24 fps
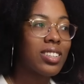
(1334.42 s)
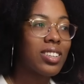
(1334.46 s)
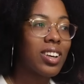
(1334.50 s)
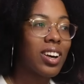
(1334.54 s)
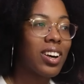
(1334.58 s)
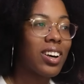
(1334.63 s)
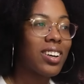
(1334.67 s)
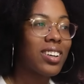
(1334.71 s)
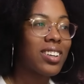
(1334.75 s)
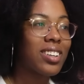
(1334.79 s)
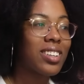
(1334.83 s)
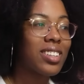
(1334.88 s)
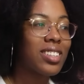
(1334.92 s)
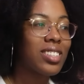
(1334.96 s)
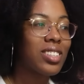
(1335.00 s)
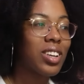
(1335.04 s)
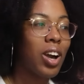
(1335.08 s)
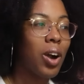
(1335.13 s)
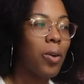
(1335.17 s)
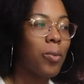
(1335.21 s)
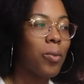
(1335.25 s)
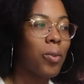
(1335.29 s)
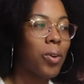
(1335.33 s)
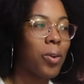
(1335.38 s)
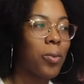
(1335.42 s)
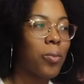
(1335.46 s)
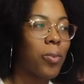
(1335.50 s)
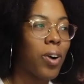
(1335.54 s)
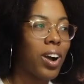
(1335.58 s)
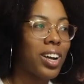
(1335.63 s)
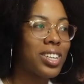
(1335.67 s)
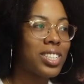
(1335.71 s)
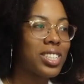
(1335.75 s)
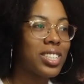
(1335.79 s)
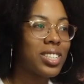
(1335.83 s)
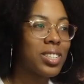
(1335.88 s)
Y'all y'all weren't
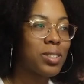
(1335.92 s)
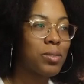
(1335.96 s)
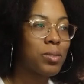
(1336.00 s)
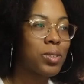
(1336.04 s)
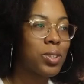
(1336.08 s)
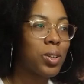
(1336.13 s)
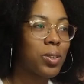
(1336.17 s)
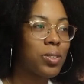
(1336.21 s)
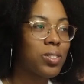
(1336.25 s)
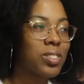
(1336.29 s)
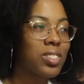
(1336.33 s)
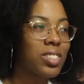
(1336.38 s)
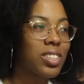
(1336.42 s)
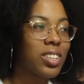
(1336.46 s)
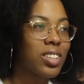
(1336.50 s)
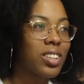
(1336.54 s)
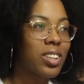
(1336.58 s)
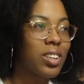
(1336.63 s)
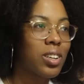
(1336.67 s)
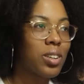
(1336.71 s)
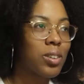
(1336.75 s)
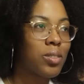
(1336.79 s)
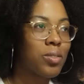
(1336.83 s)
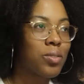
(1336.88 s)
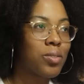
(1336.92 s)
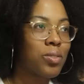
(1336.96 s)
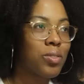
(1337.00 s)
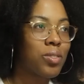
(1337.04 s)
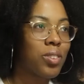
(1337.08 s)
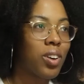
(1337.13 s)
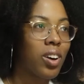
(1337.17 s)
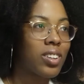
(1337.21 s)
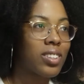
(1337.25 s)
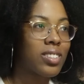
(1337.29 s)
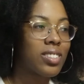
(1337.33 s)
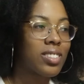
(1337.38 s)
watching him closely enough,
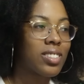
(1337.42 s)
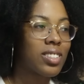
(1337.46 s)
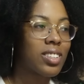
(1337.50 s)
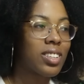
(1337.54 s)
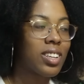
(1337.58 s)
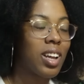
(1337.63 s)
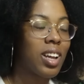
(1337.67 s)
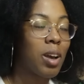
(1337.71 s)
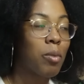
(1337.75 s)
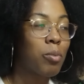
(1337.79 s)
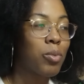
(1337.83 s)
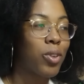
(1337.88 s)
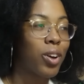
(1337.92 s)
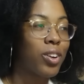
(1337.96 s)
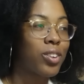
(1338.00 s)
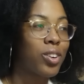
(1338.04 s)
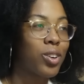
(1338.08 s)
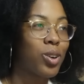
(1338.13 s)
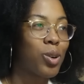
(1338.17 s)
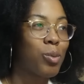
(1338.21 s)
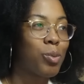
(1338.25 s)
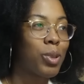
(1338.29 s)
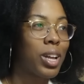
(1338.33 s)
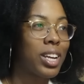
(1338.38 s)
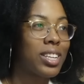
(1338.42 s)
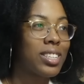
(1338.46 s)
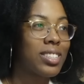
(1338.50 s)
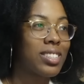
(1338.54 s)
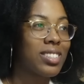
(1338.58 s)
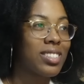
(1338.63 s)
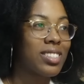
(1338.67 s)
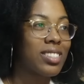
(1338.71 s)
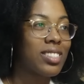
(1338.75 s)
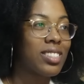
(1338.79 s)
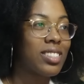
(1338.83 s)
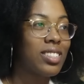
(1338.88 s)
honestly. That blonde girl
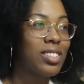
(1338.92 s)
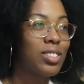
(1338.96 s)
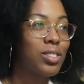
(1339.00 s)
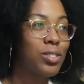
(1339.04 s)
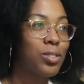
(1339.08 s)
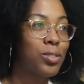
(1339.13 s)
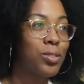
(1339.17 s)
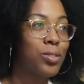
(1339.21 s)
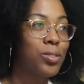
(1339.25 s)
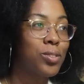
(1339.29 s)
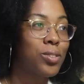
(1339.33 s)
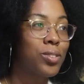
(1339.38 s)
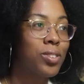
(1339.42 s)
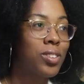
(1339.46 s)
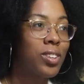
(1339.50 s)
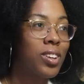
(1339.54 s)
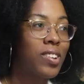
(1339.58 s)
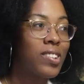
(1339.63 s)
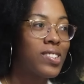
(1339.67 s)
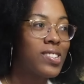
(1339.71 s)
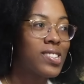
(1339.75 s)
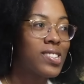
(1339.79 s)
planted a seed too.